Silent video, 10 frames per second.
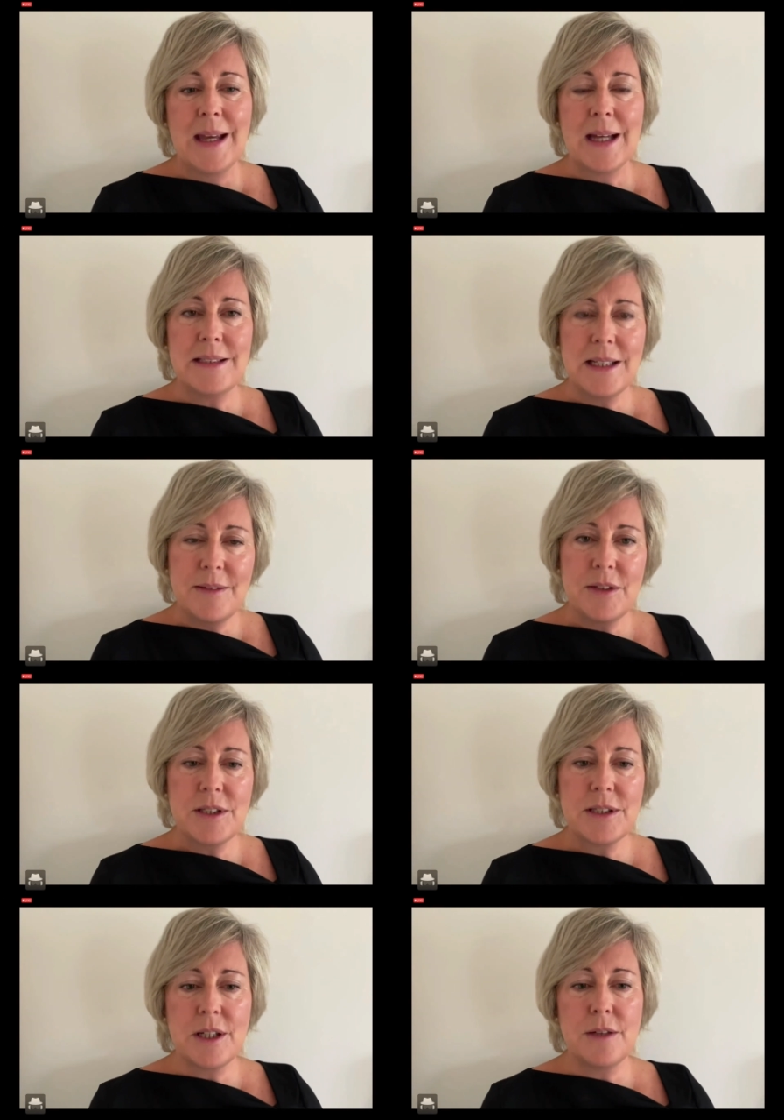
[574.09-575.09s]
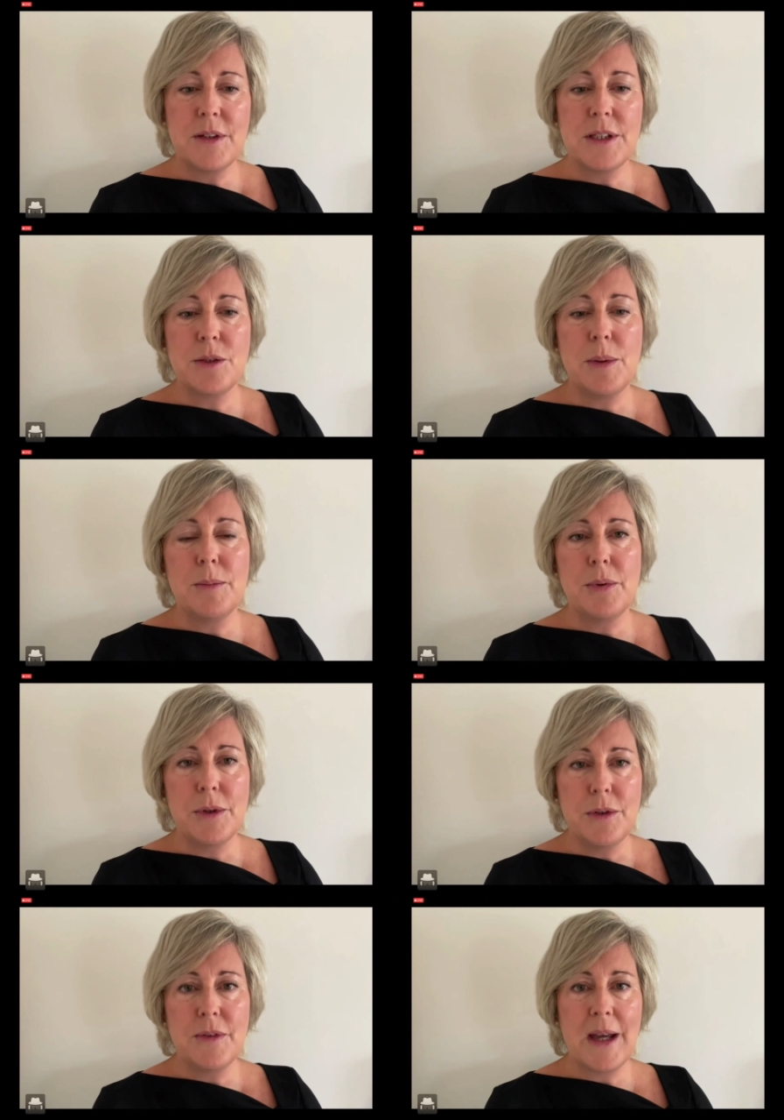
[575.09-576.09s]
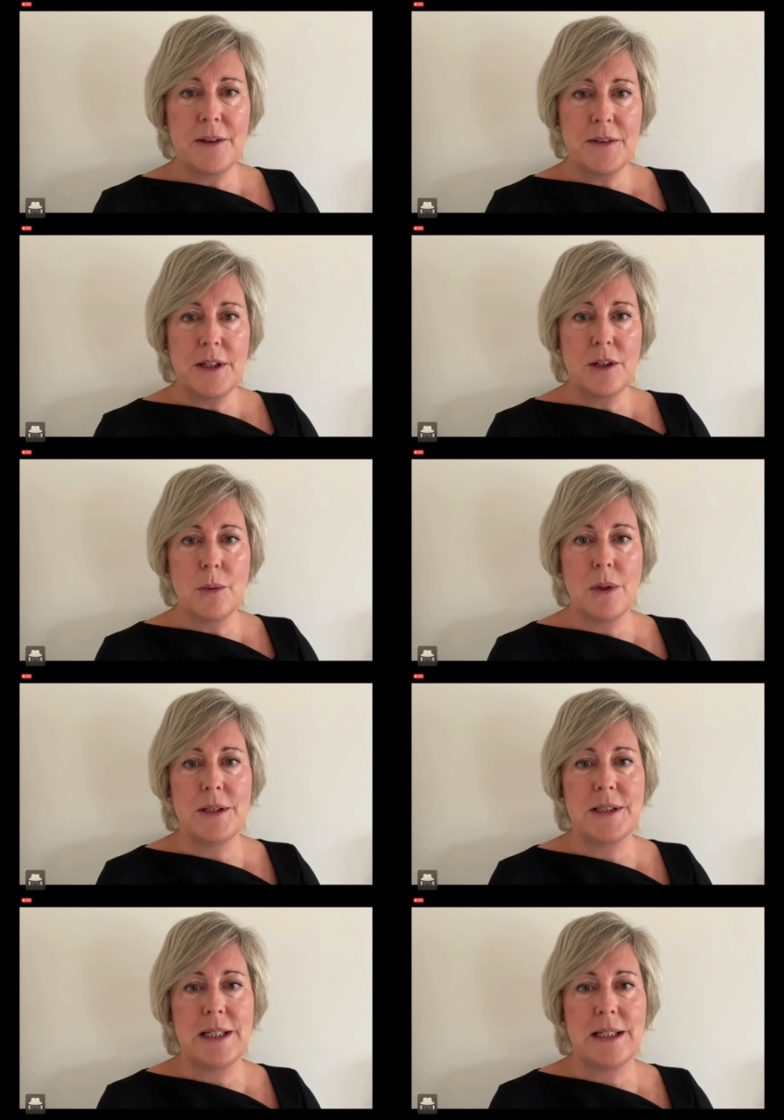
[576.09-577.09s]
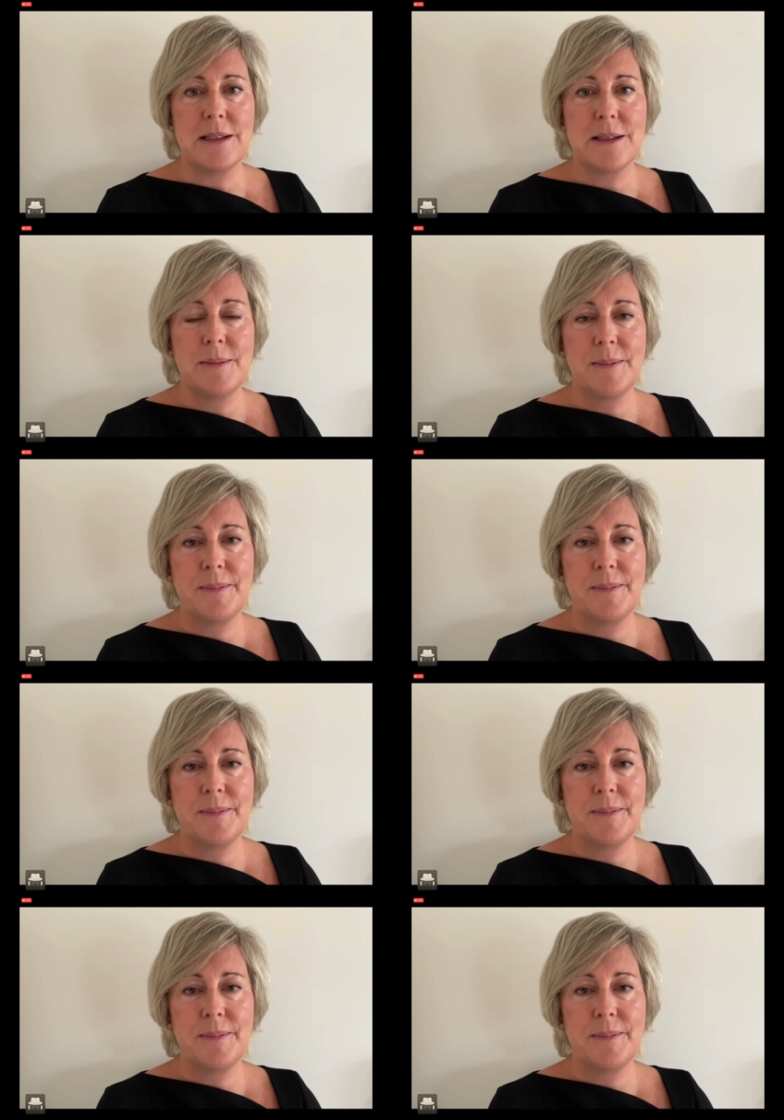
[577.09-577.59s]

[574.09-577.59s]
and delivered a service to improve health inequalities.